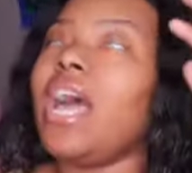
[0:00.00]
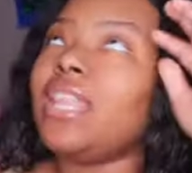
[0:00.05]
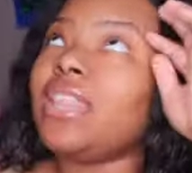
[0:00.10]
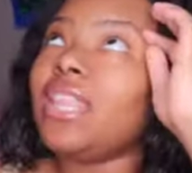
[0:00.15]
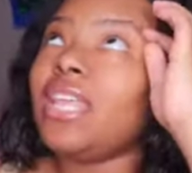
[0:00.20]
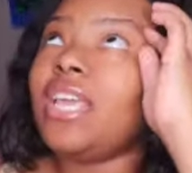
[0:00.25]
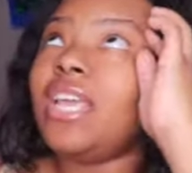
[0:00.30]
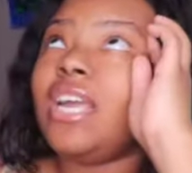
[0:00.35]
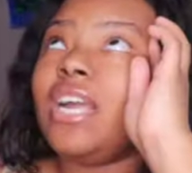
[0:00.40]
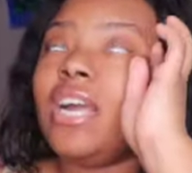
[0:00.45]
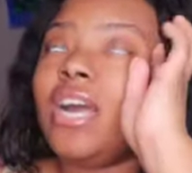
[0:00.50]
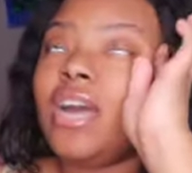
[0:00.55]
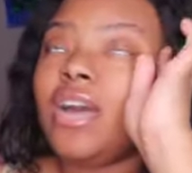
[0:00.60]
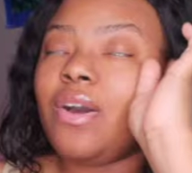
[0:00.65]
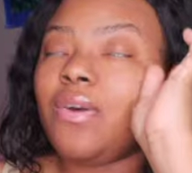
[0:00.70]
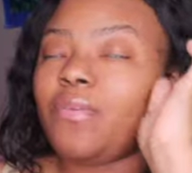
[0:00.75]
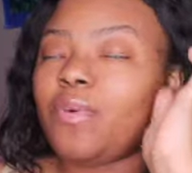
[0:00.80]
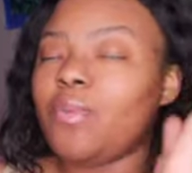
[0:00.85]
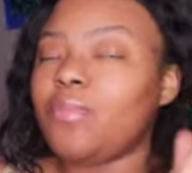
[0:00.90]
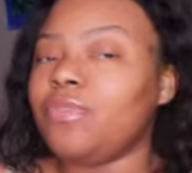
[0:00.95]
I think
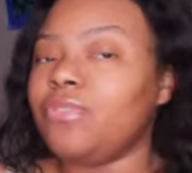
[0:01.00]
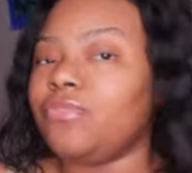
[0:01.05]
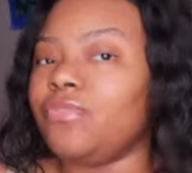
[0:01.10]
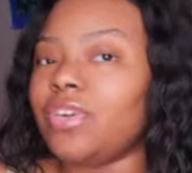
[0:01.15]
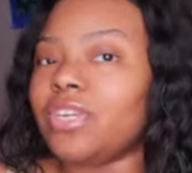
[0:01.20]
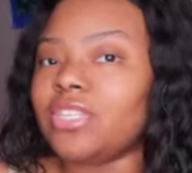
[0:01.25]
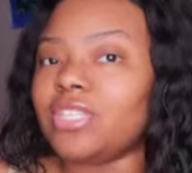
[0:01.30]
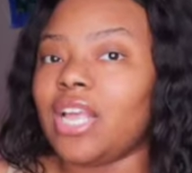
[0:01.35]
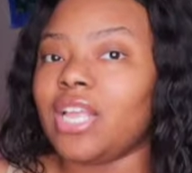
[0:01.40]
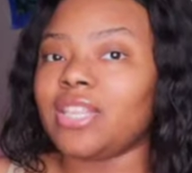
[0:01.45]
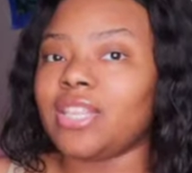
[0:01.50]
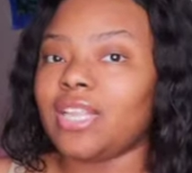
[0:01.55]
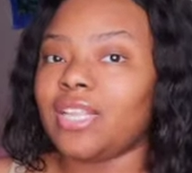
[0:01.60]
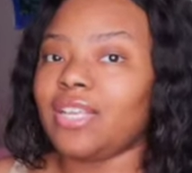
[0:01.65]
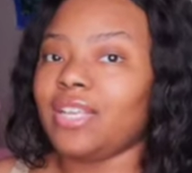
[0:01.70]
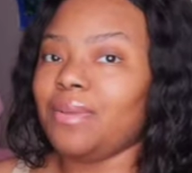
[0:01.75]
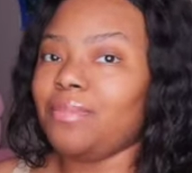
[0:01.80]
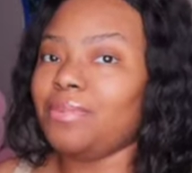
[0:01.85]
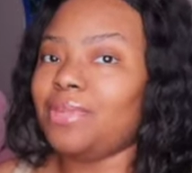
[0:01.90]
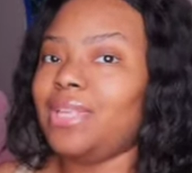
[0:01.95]
uh, Roma's verse at the
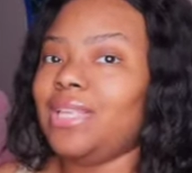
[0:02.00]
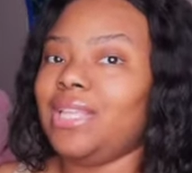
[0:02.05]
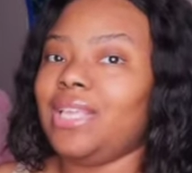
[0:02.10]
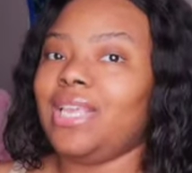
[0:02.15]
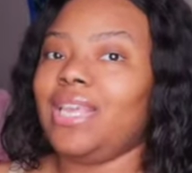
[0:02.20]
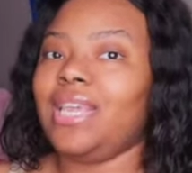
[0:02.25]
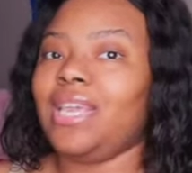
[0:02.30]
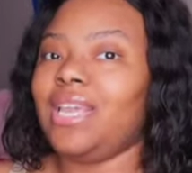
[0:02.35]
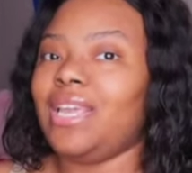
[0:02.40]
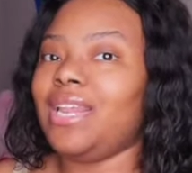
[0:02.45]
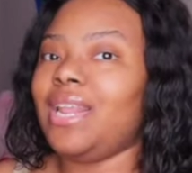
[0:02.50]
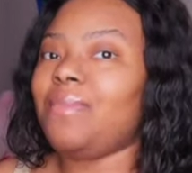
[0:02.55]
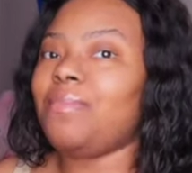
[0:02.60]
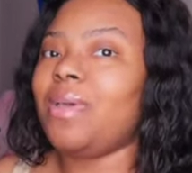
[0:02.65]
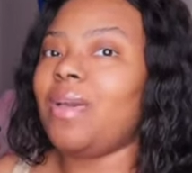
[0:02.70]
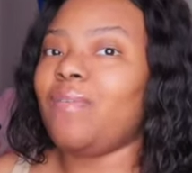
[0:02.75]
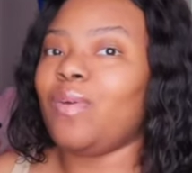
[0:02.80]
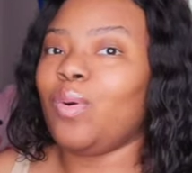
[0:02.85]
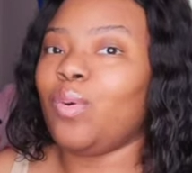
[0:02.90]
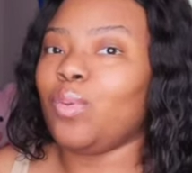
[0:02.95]
completely end. I'm
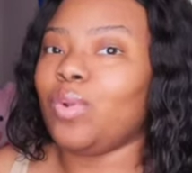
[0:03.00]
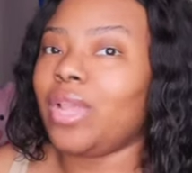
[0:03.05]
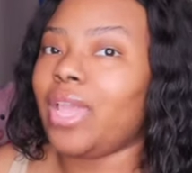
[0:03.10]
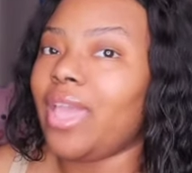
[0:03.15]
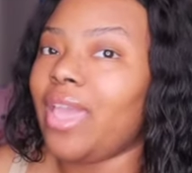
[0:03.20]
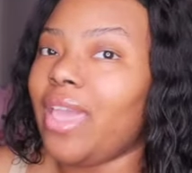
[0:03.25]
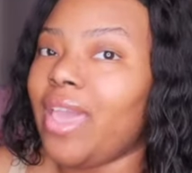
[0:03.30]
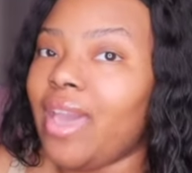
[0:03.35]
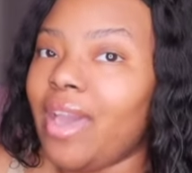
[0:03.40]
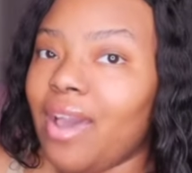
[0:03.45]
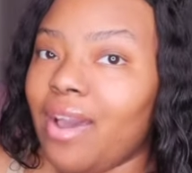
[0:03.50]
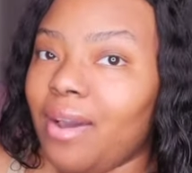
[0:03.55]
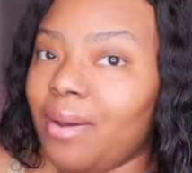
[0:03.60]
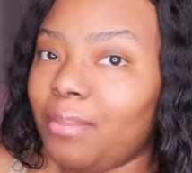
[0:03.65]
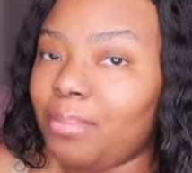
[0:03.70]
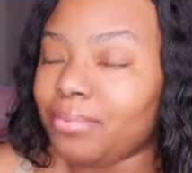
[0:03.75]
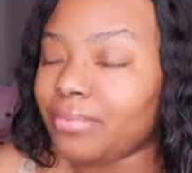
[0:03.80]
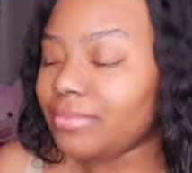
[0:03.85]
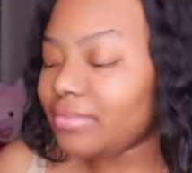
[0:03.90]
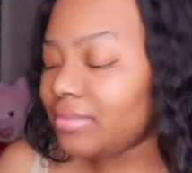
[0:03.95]
not gonna cap.